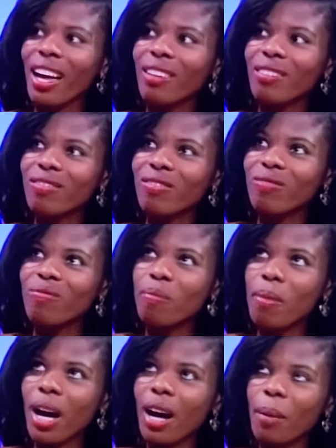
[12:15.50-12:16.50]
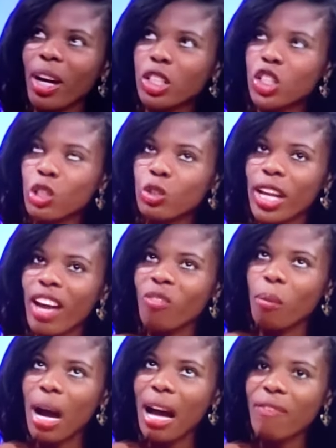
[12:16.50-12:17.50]
that um, our children
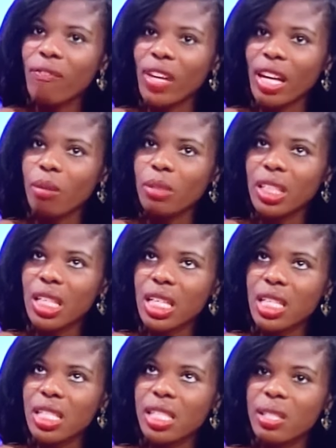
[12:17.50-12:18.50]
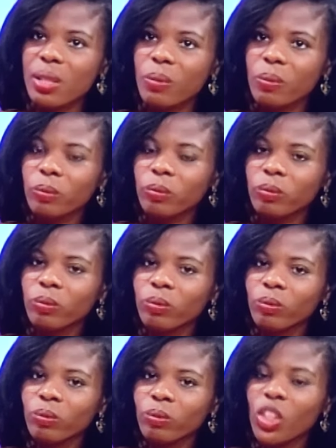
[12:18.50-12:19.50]
have my family's
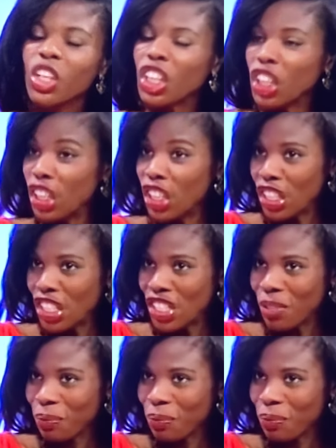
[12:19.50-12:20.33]
good looks.